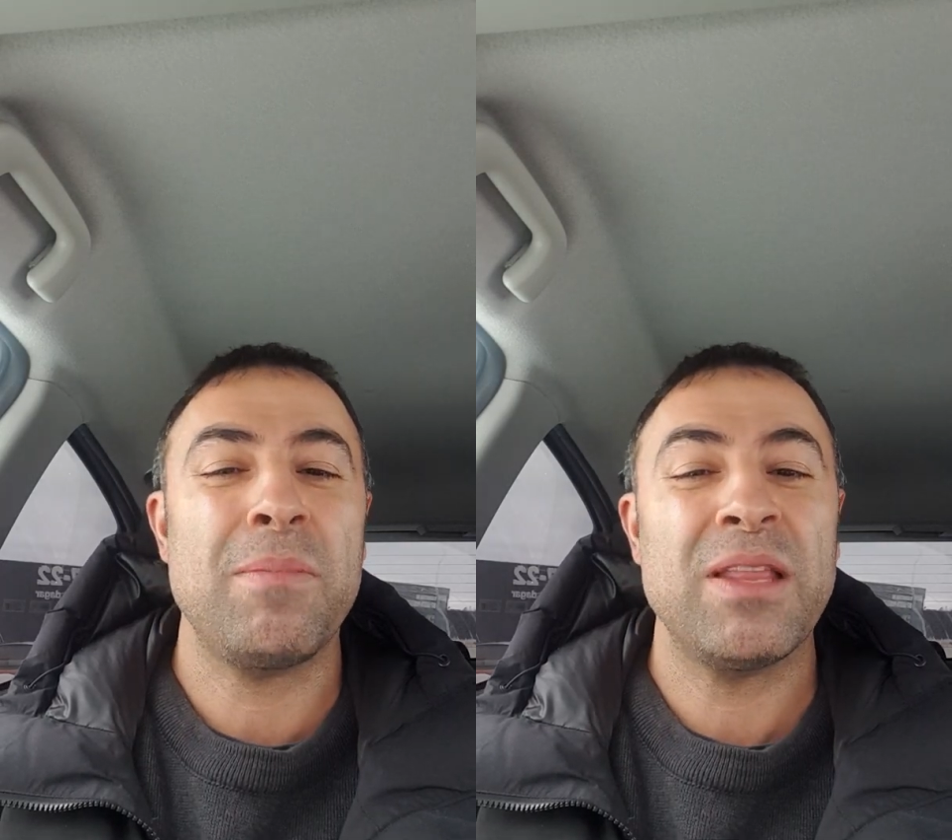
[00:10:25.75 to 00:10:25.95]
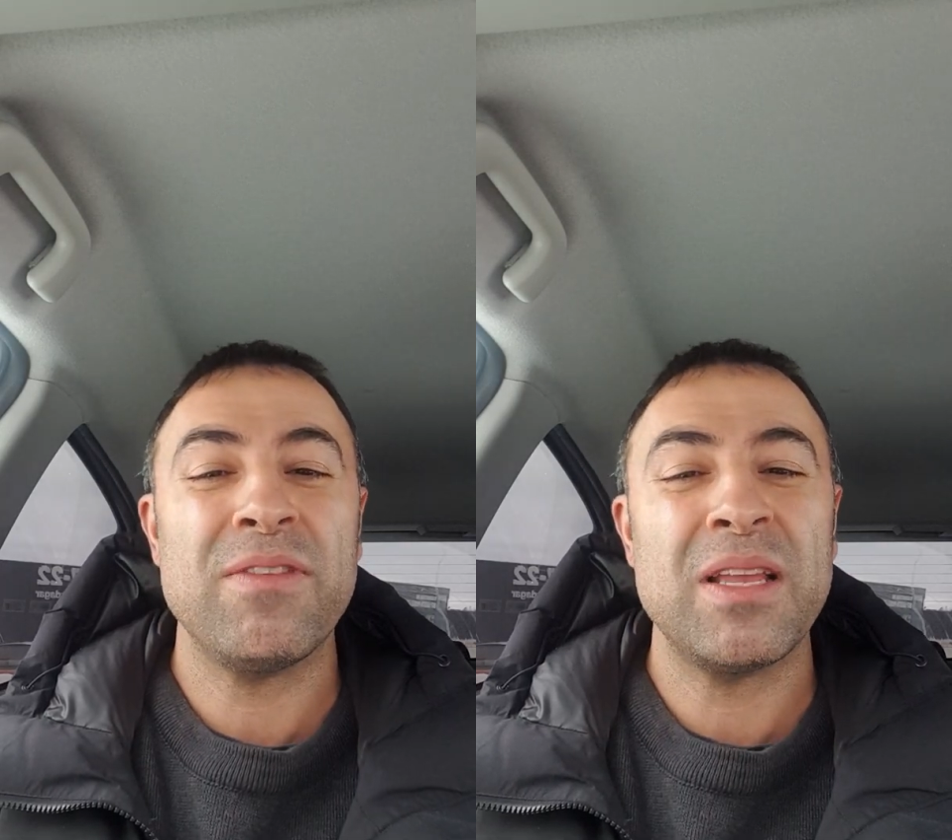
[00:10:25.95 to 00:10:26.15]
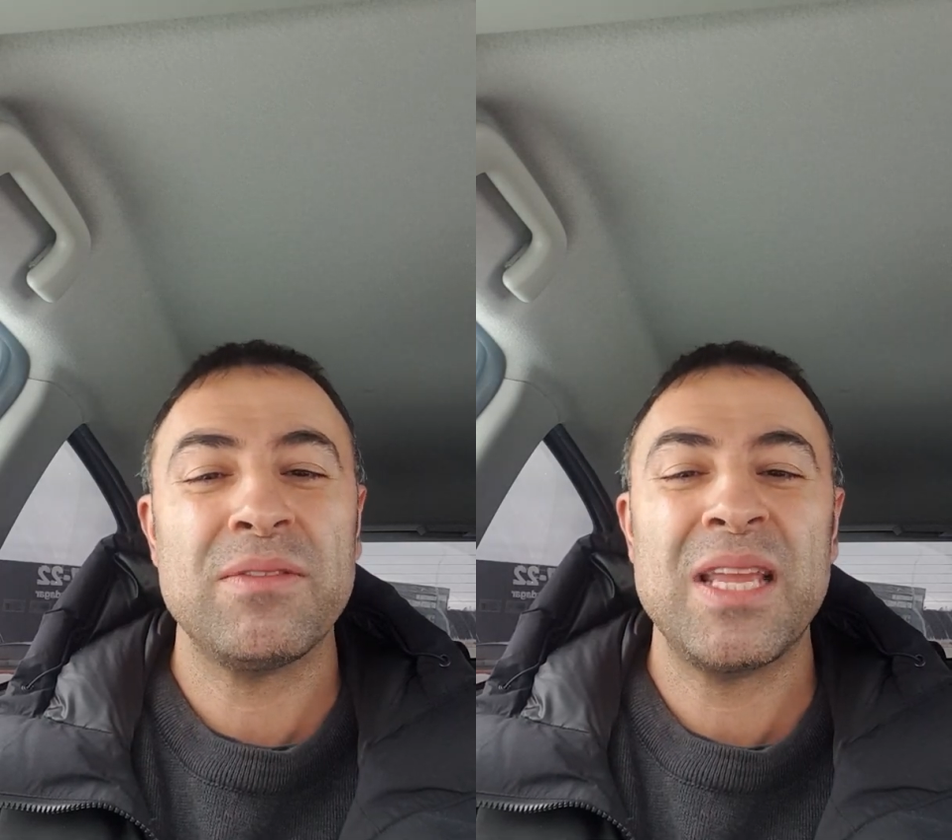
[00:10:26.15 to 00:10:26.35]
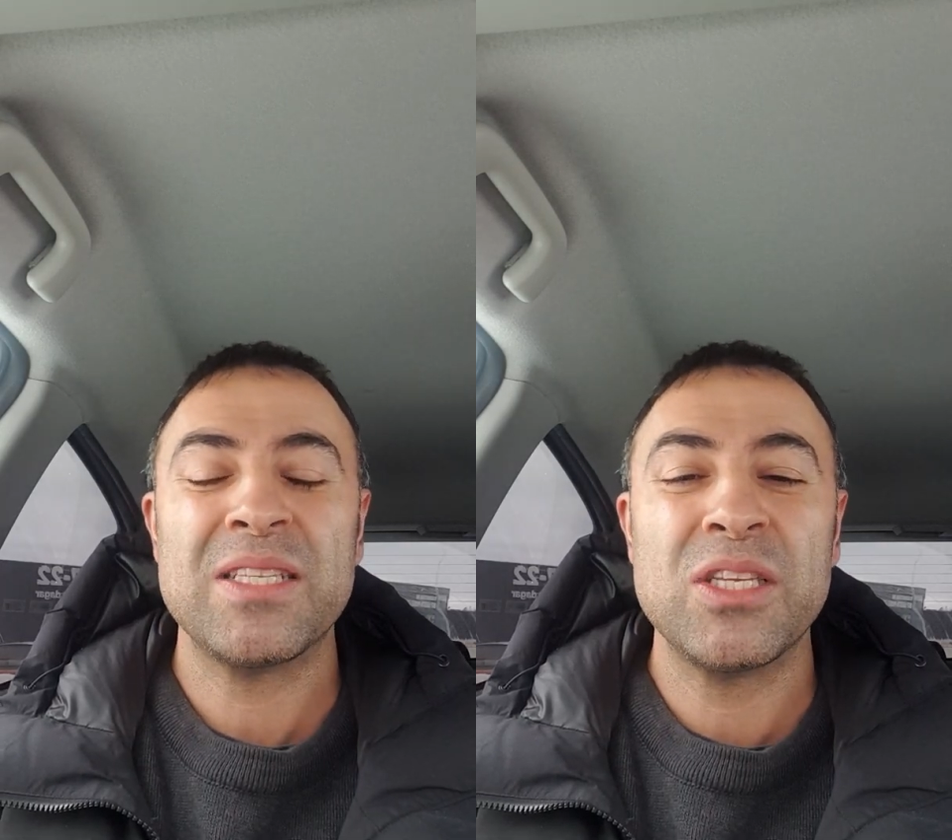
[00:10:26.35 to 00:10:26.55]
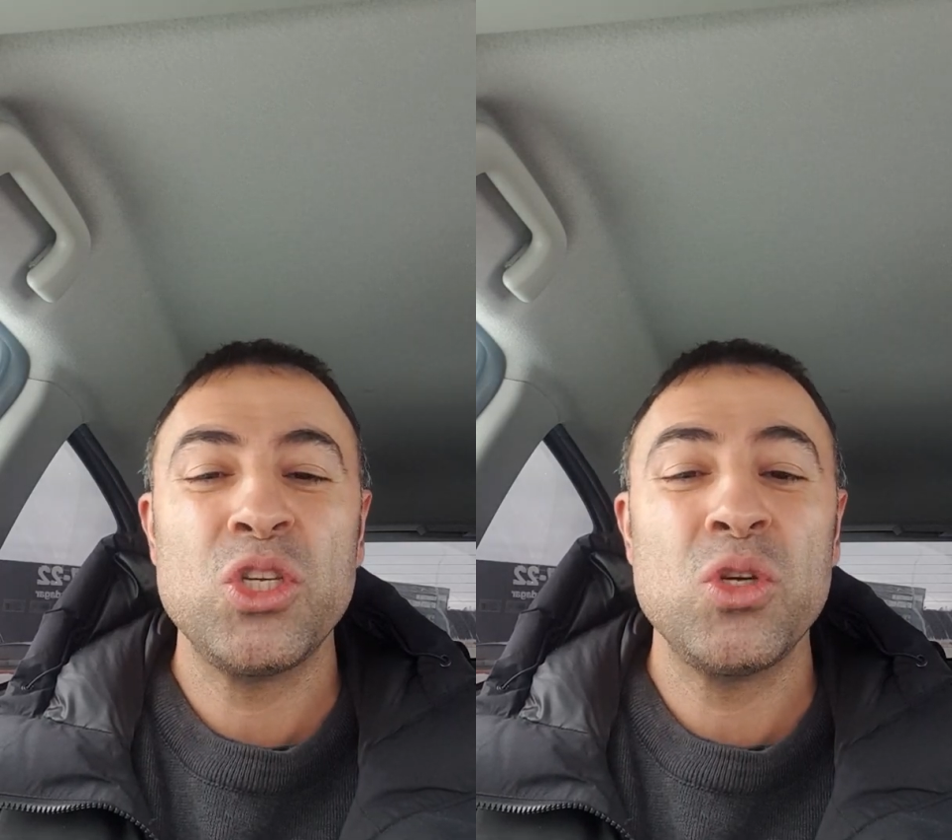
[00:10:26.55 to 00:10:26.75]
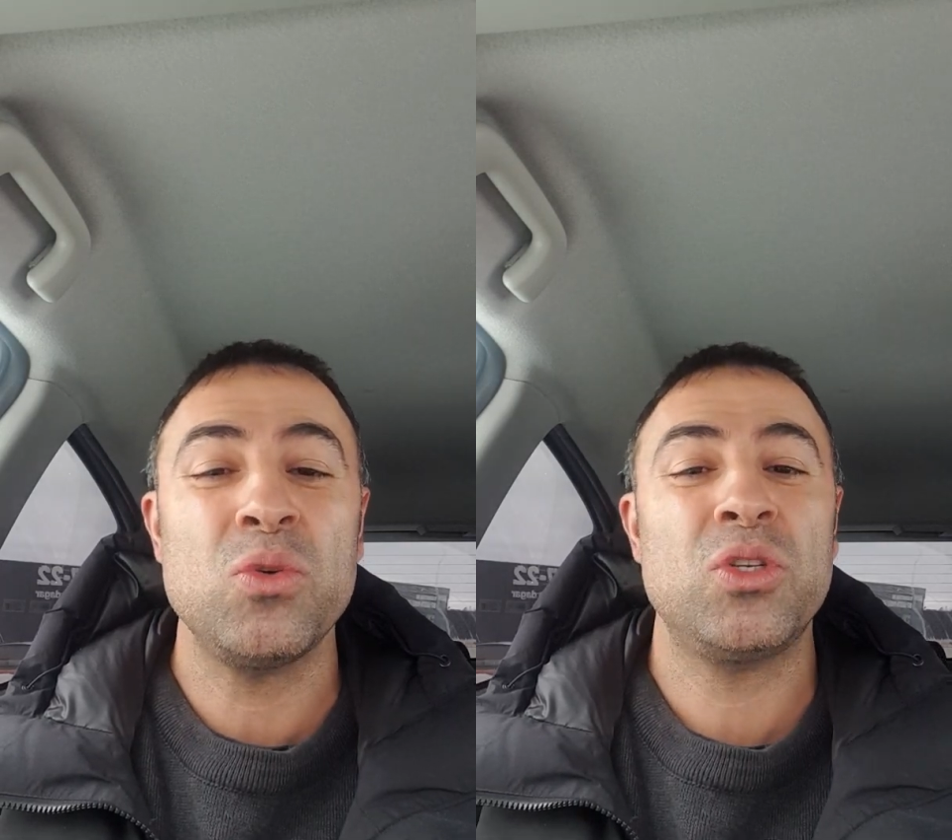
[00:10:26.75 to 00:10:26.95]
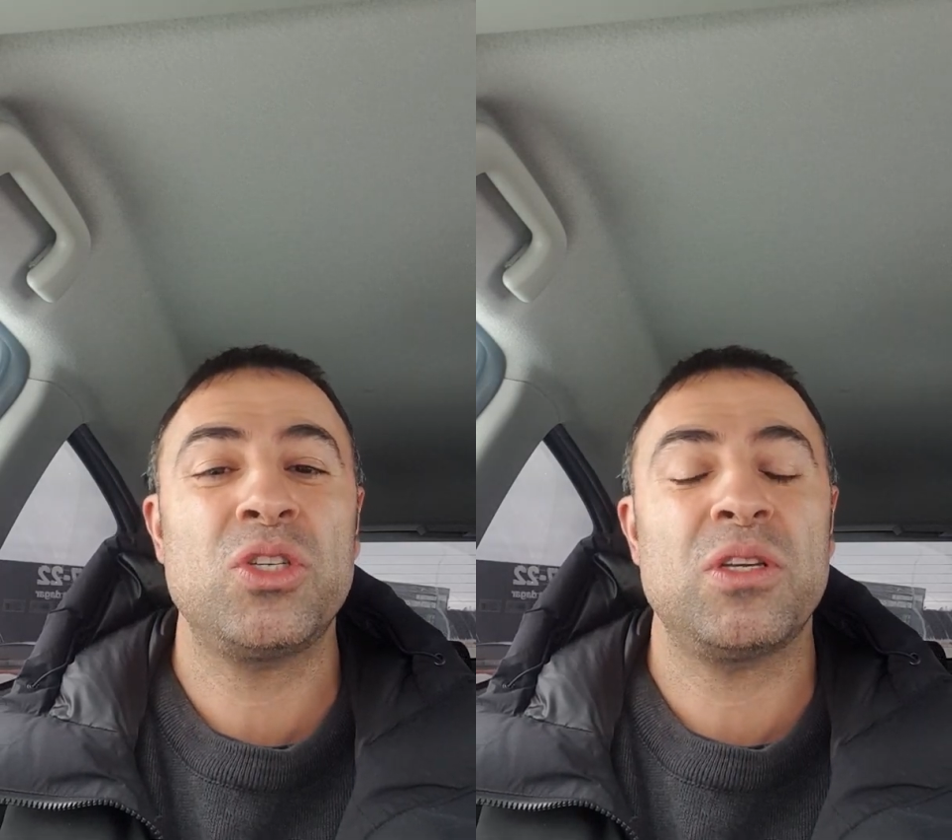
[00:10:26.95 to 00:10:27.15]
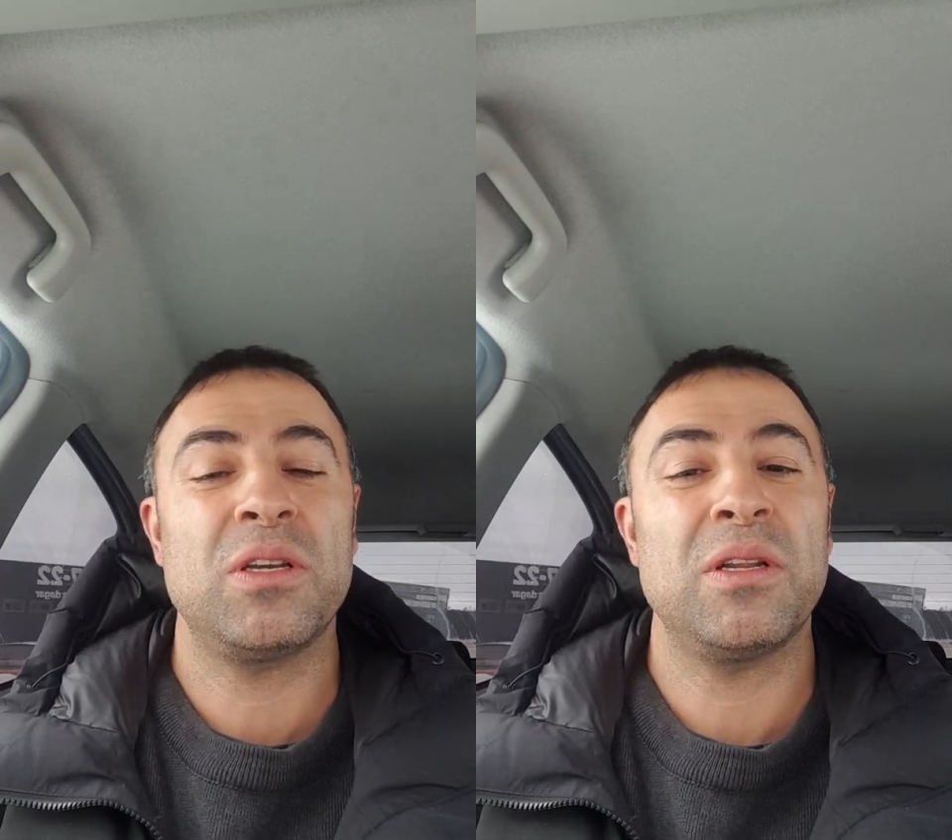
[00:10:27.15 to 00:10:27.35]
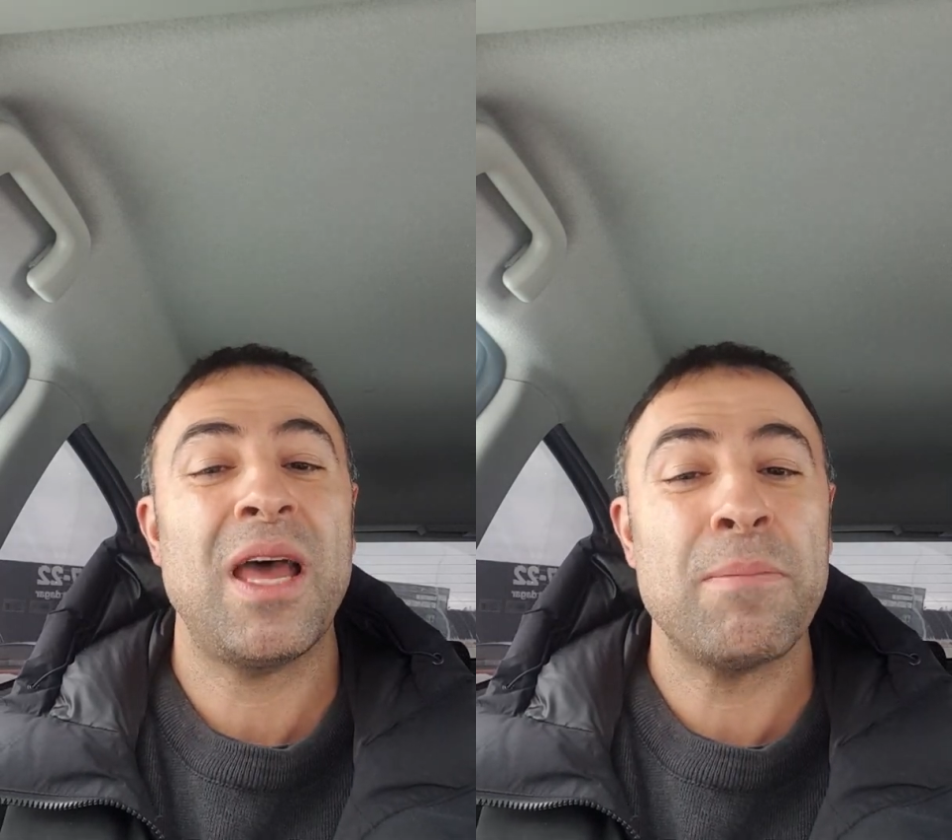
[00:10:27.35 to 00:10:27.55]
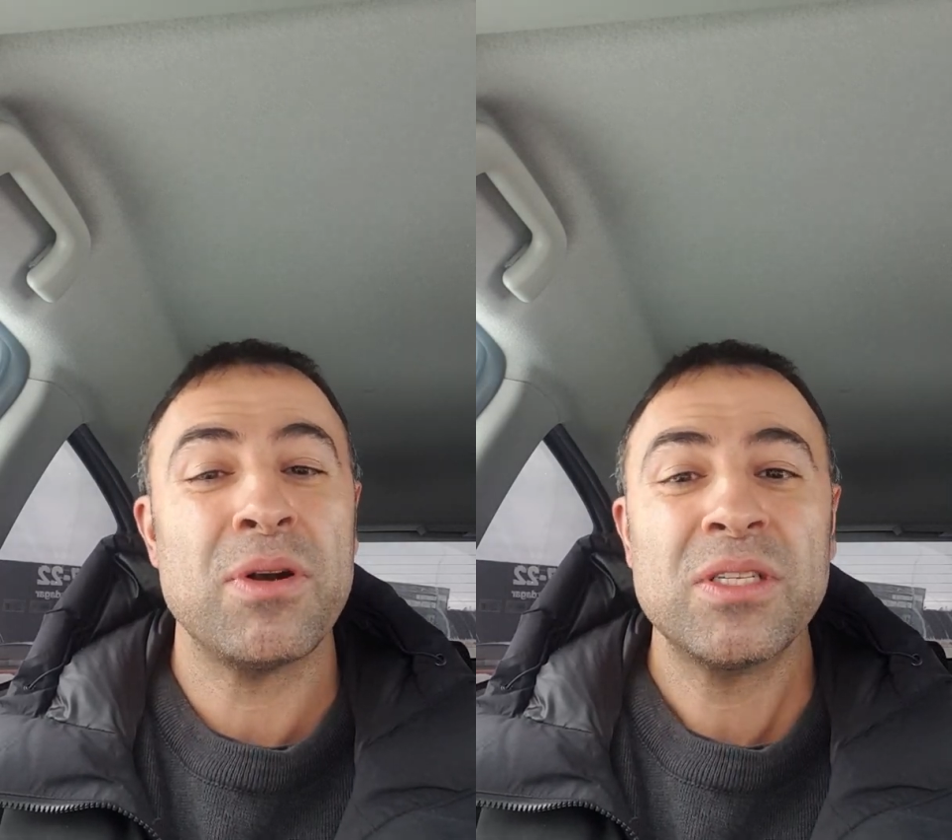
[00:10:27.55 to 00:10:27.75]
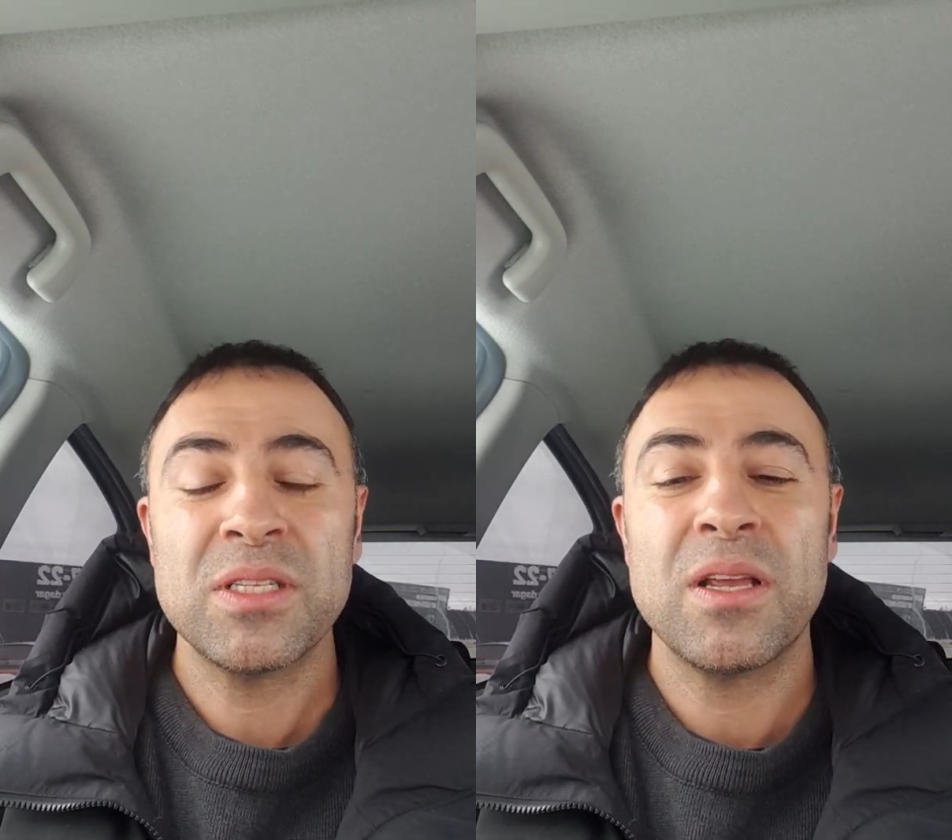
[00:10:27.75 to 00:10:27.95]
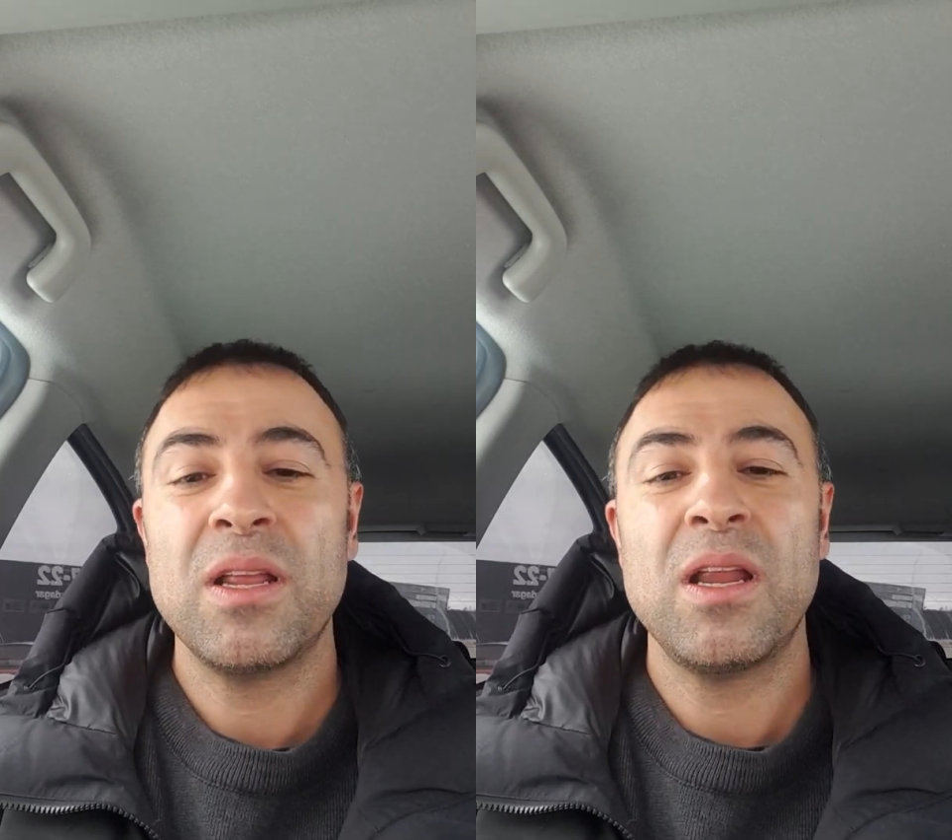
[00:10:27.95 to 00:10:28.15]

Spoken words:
Medvedev. That's a huge numbers,